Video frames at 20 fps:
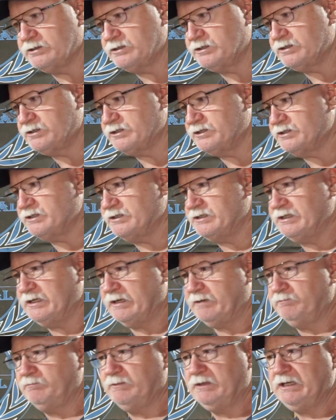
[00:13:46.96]

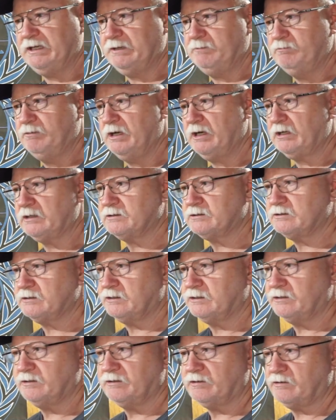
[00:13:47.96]
70 bucks,
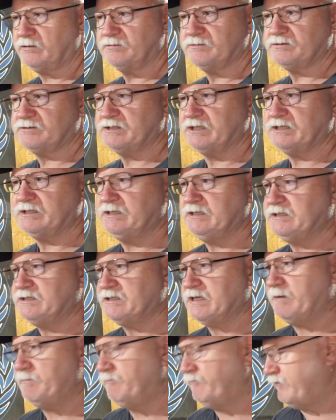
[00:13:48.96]
100 or
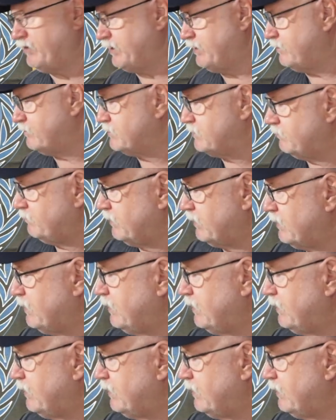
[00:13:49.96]
67, 50 or something like